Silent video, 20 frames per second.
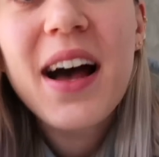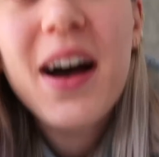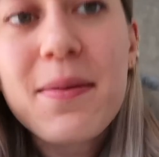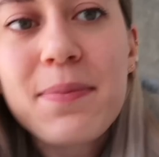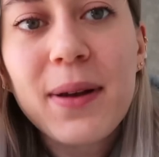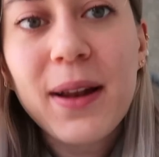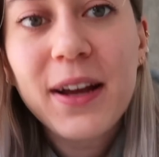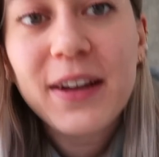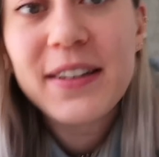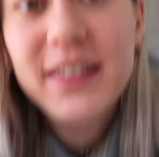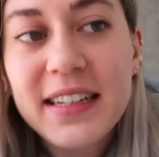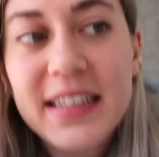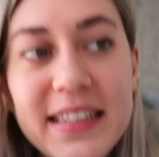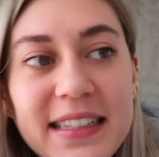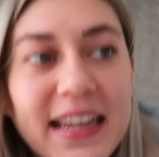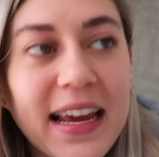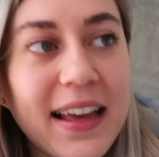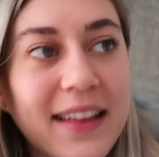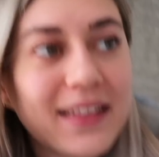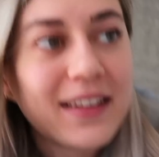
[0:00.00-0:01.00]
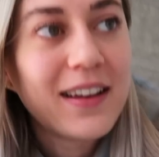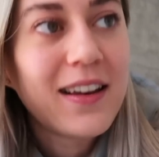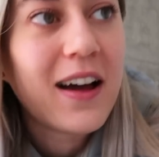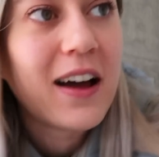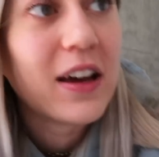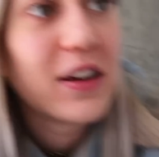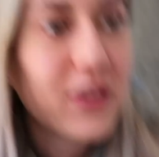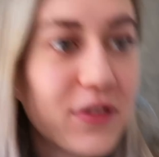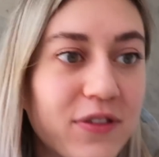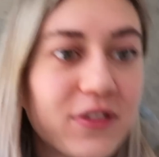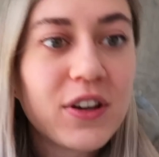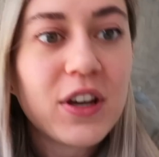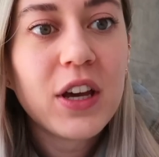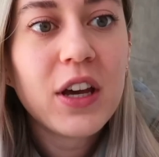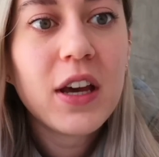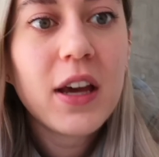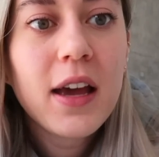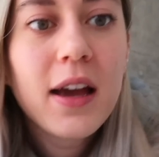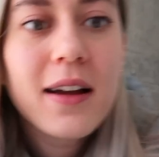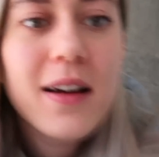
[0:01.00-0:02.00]
to upload a day in the life
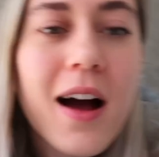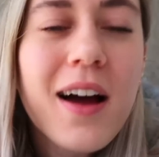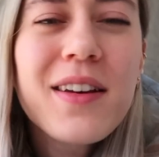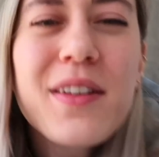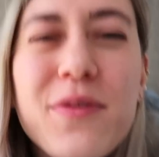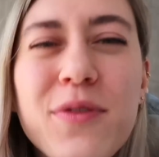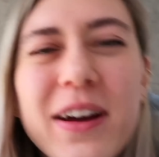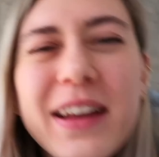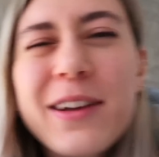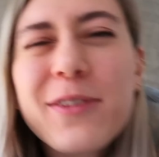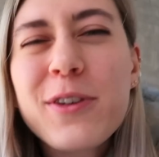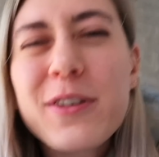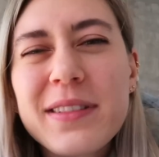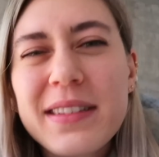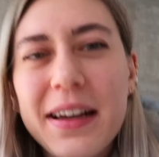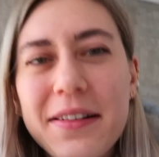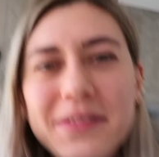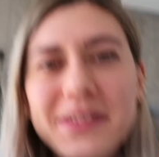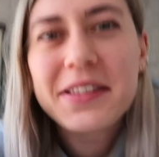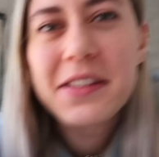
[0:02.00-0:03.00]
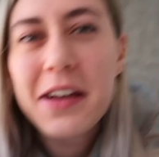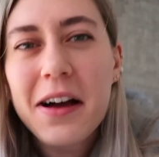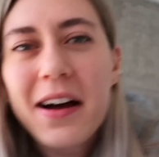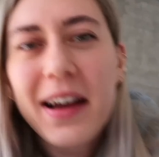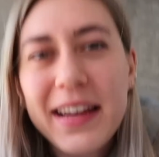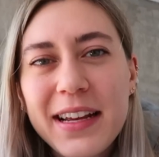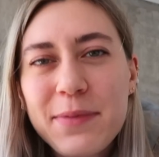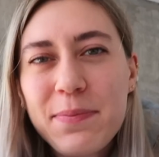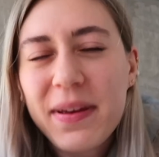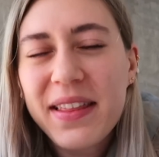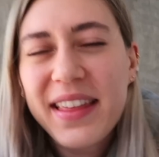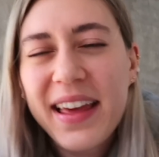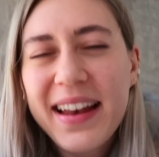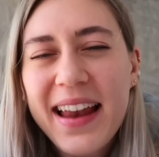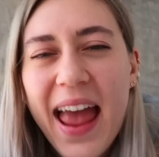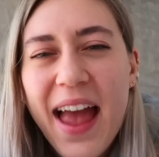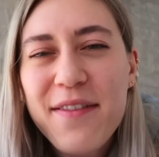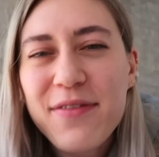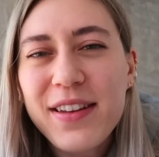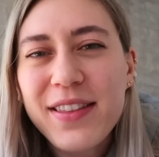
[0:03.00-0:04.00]
kind of when lockdown started, but
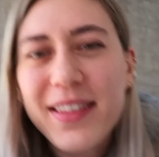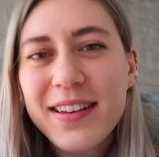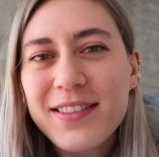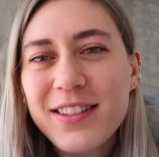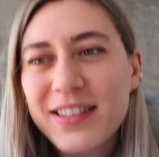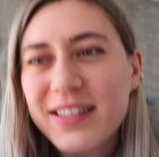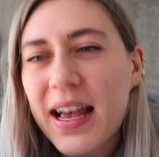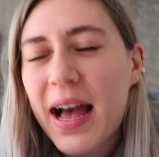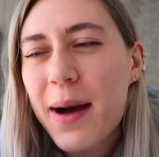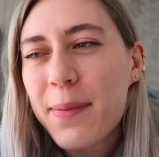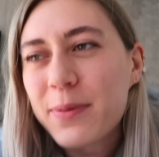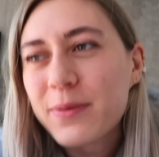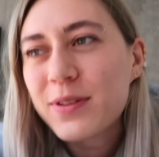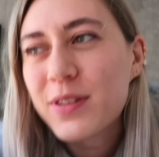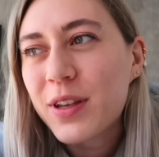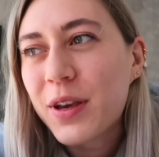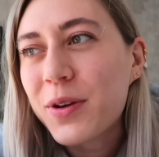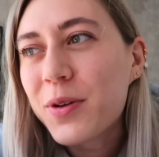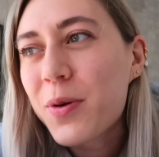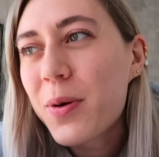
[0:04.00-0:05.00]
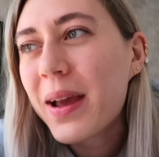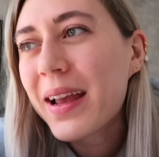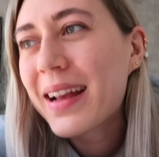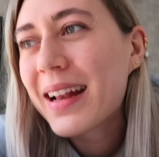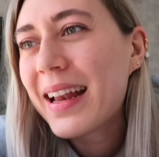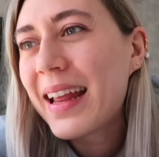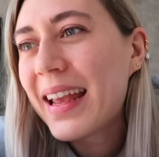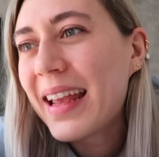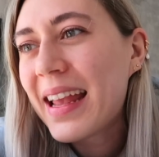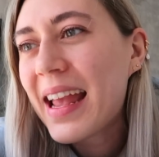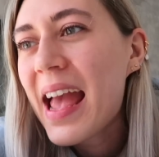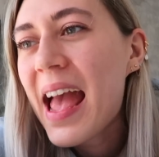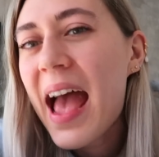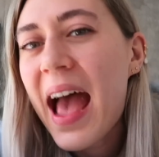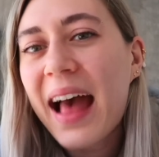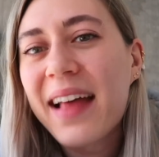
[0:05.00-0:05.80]
then everything just happened so quickly,